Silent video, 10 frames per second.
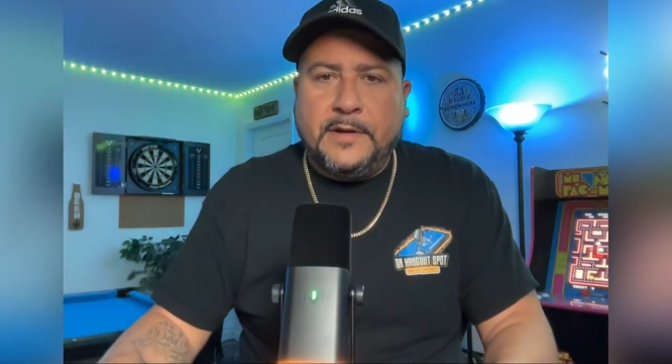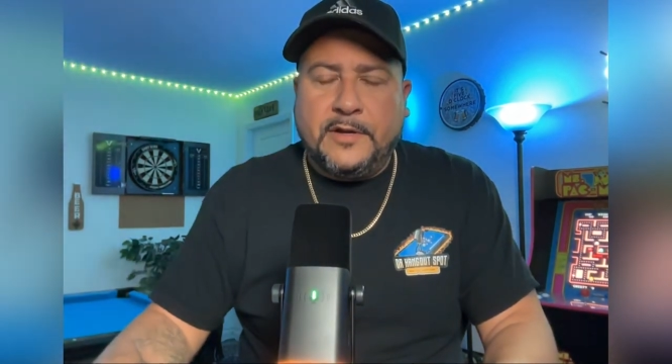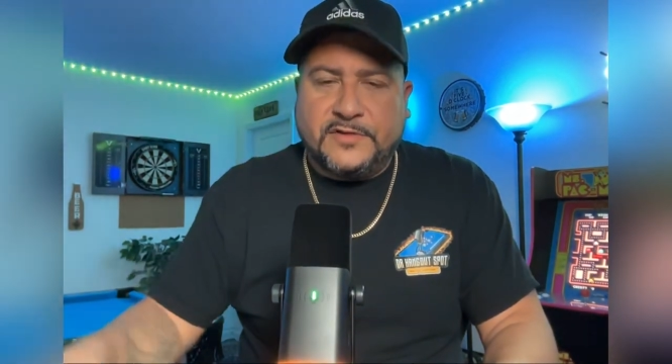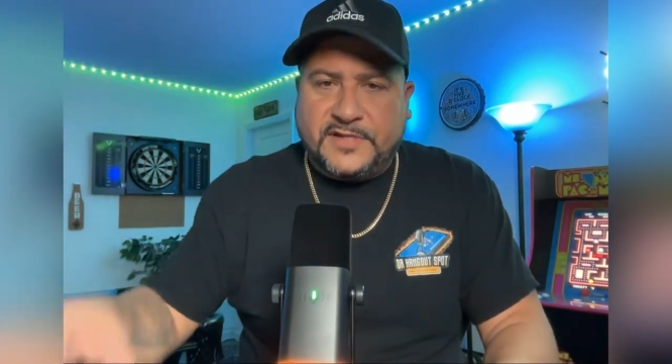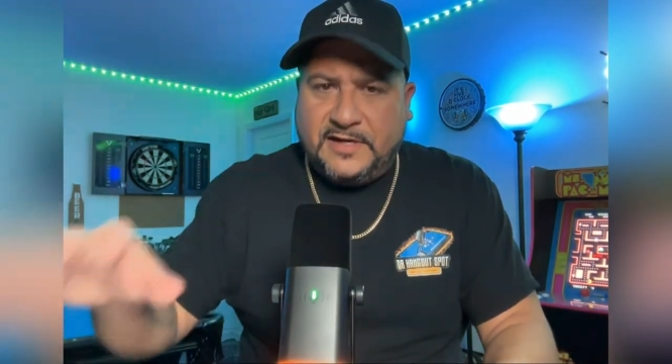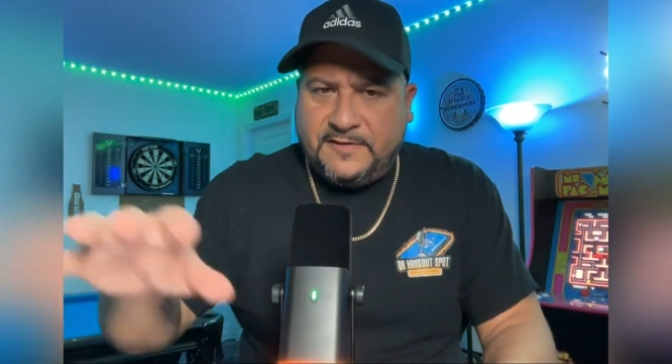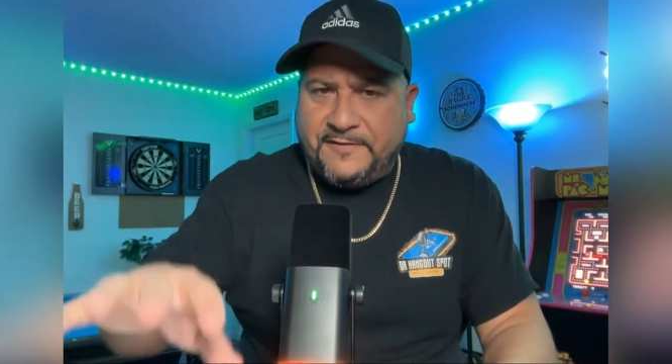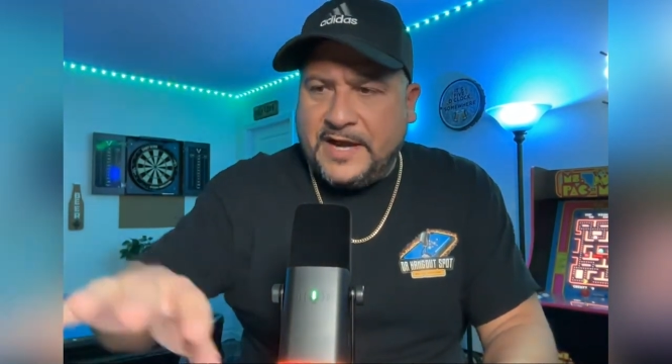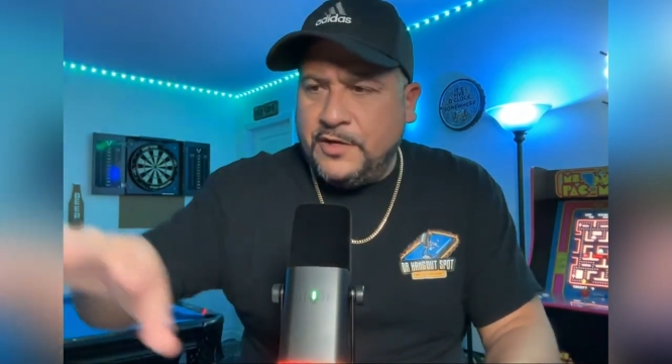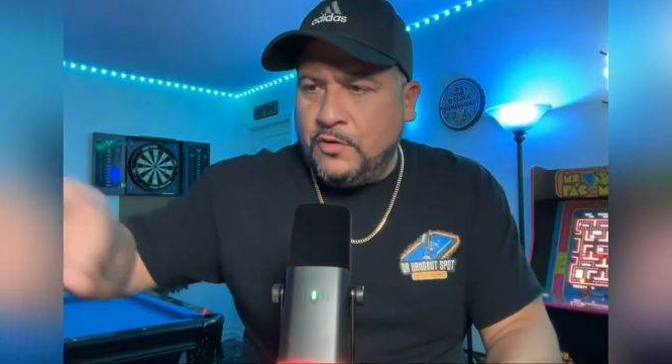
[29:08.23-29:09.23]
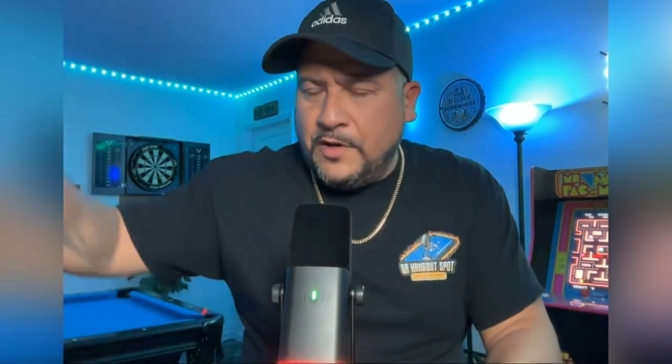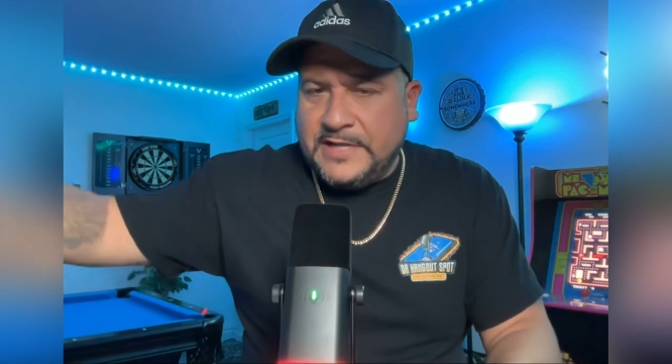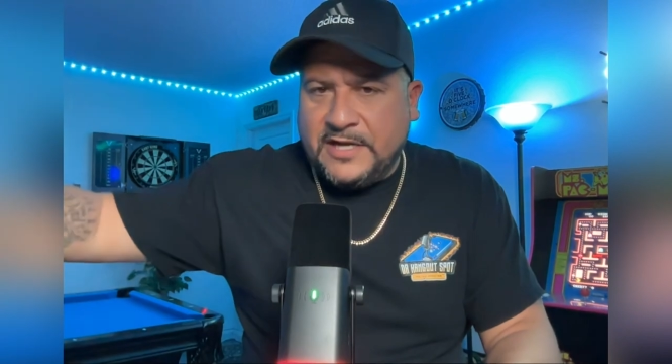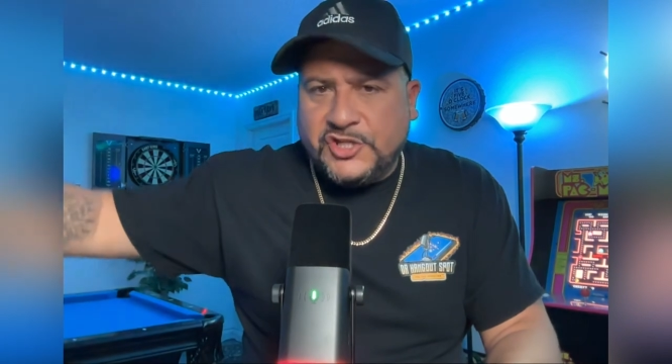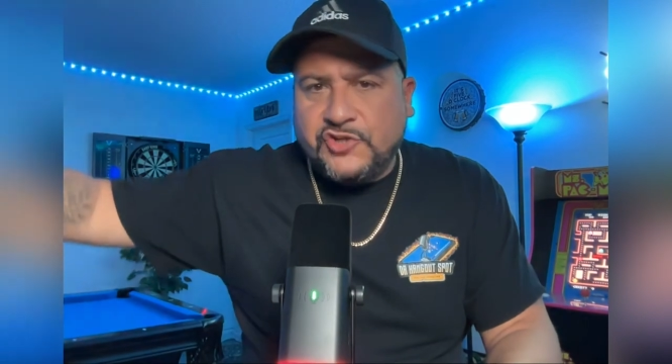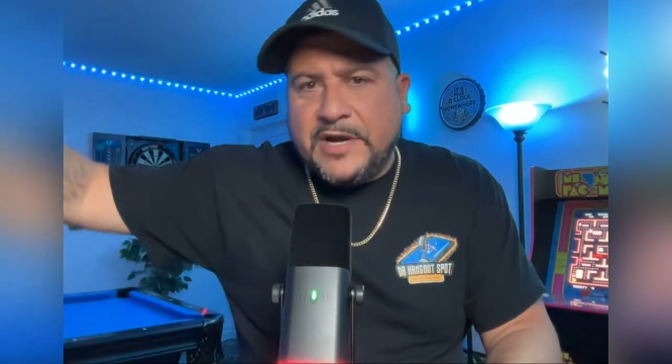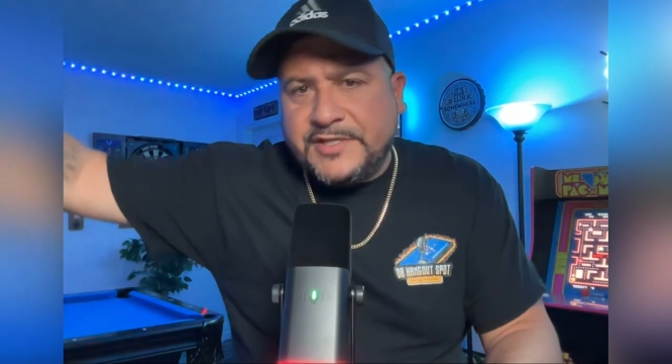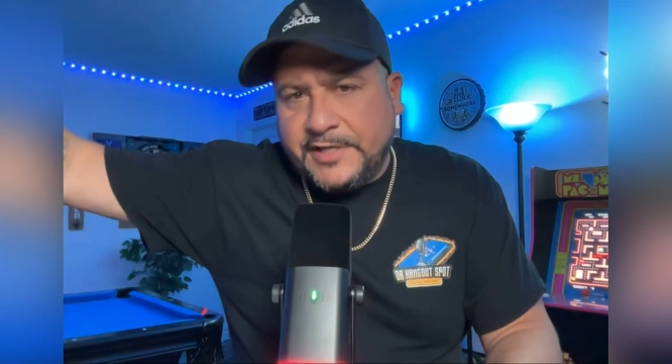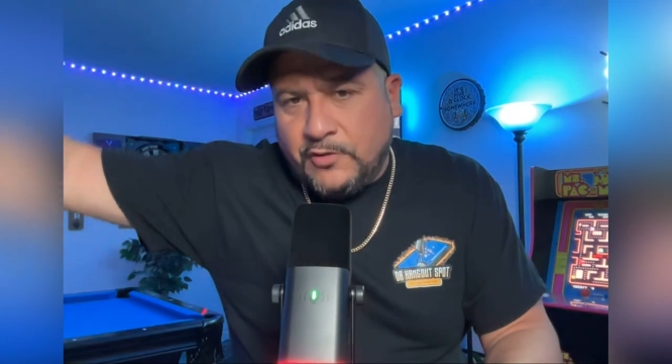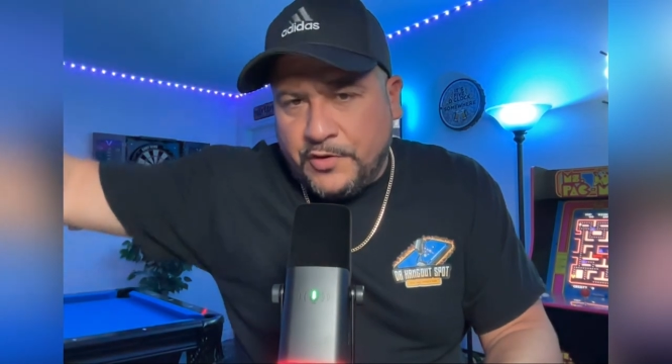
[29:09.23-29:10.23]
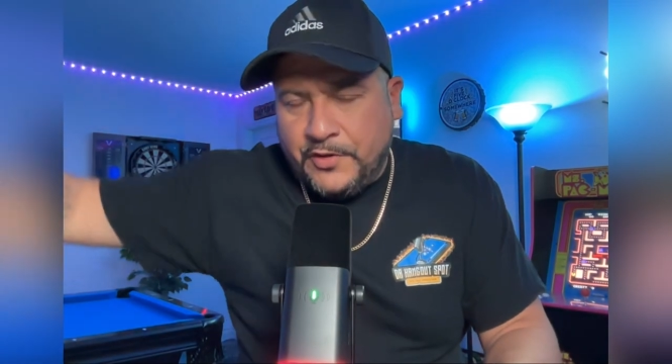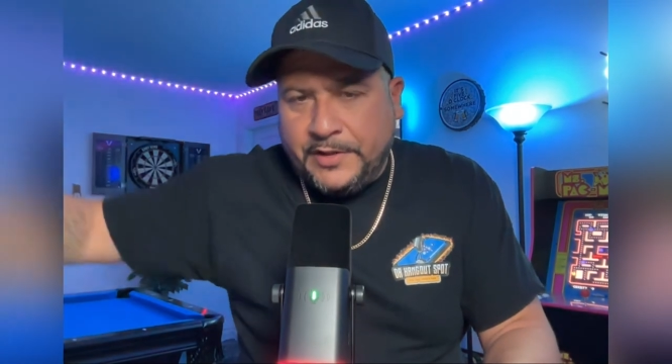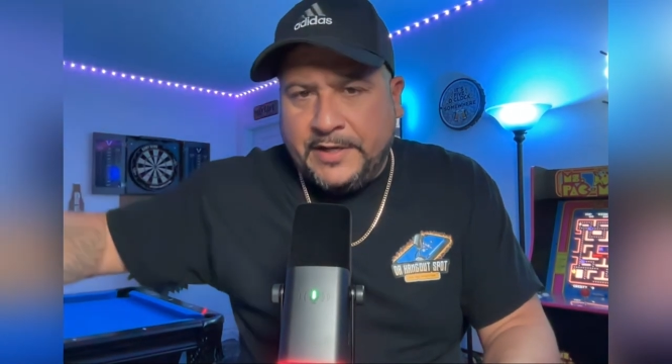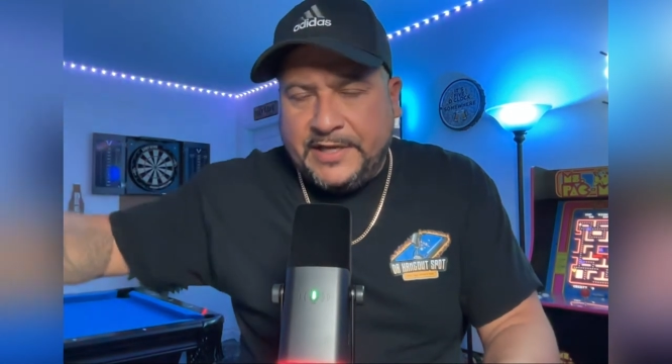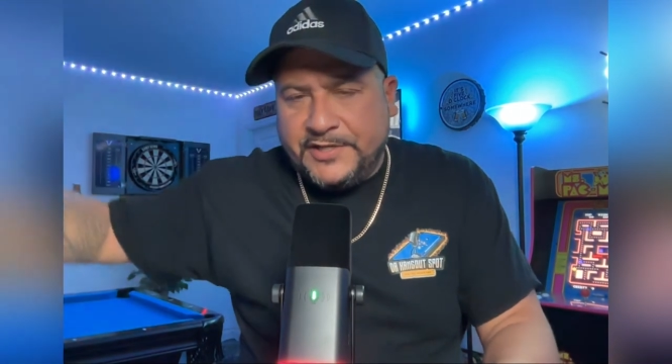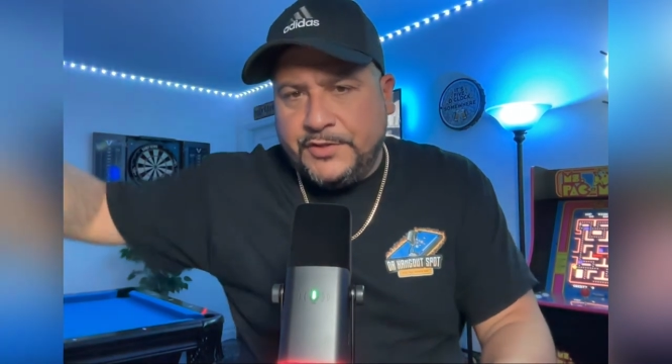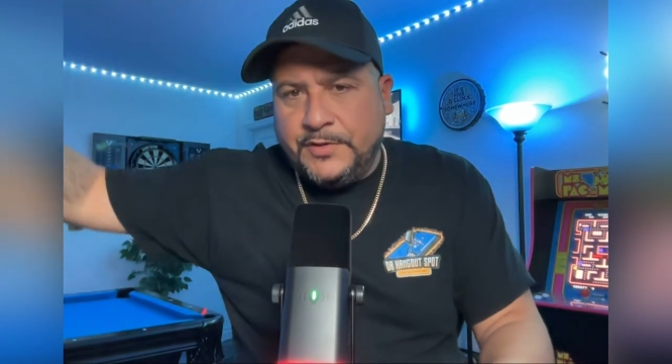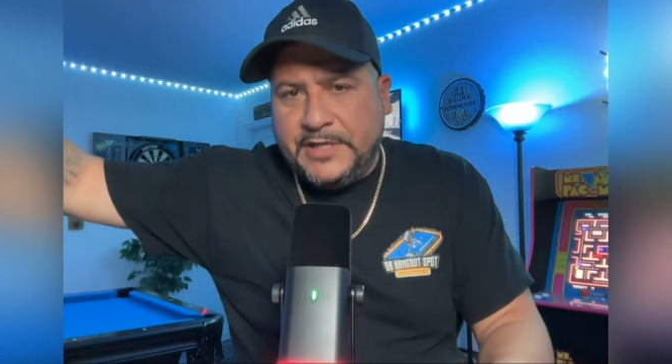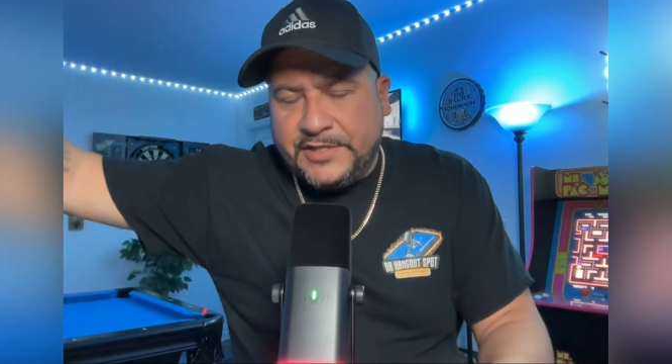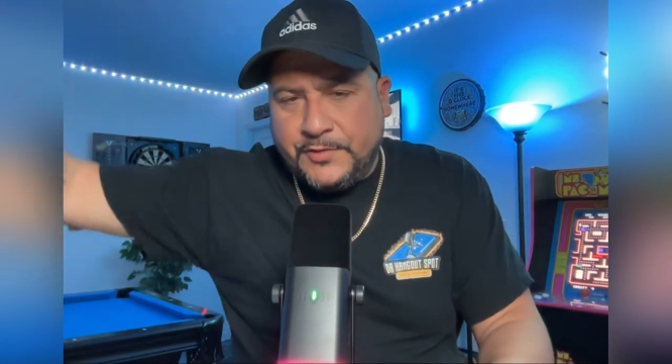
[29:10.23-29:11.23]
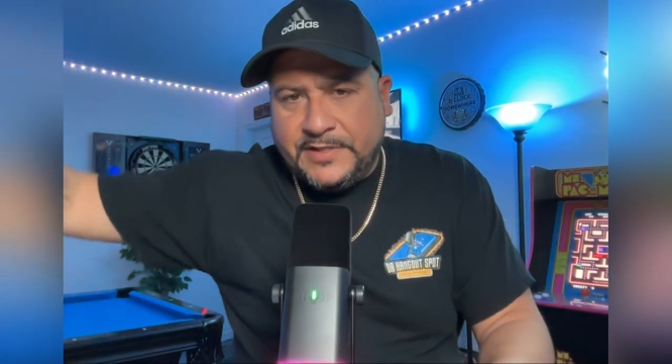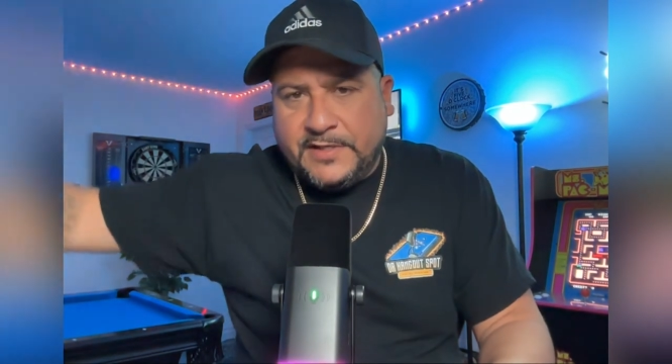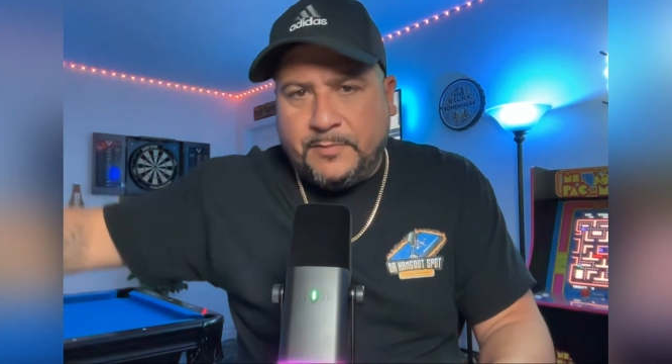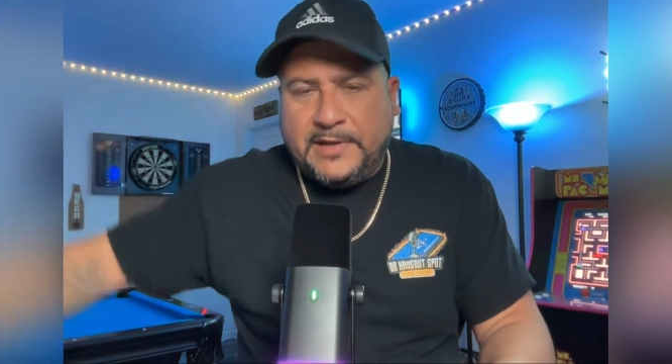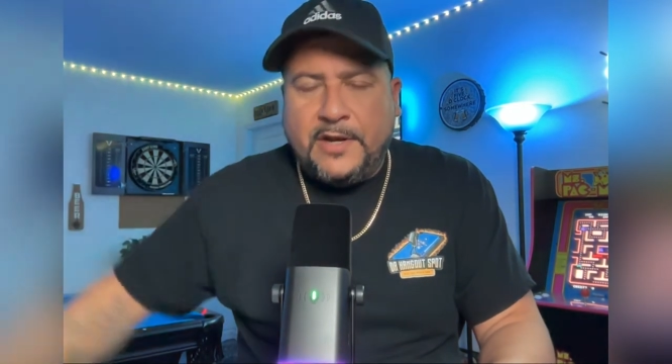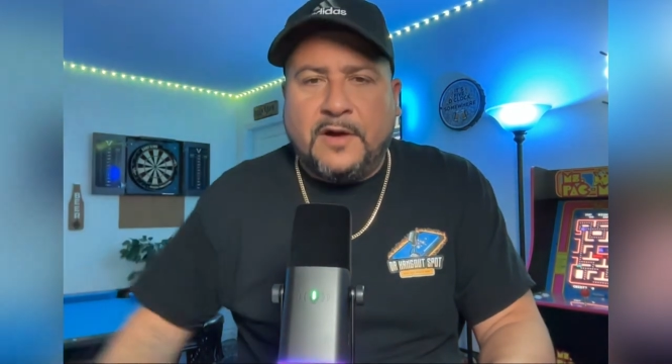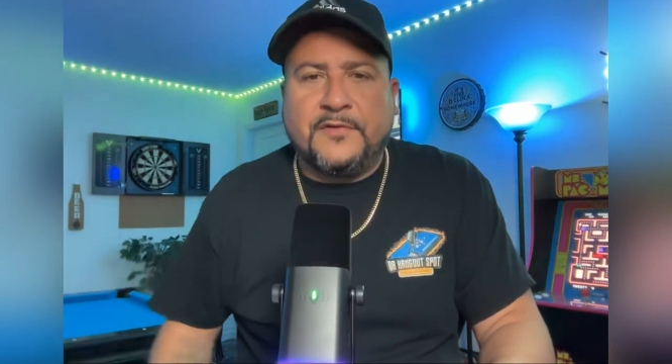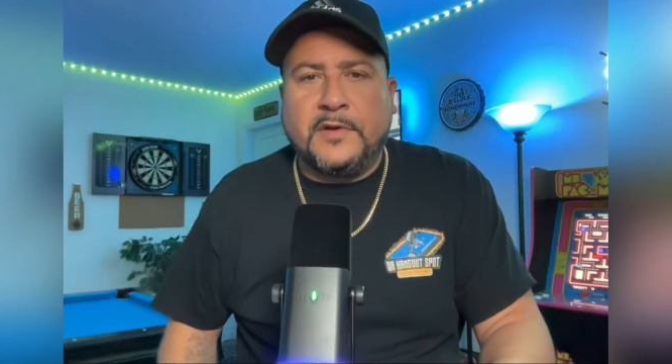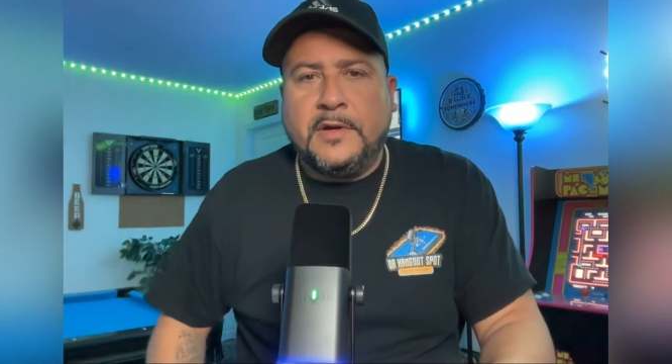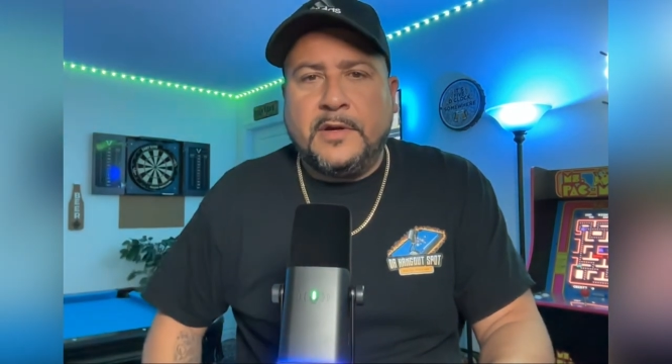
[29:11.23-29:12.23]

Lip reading: It'll solidify you going down the stretch, get you into the playoffs.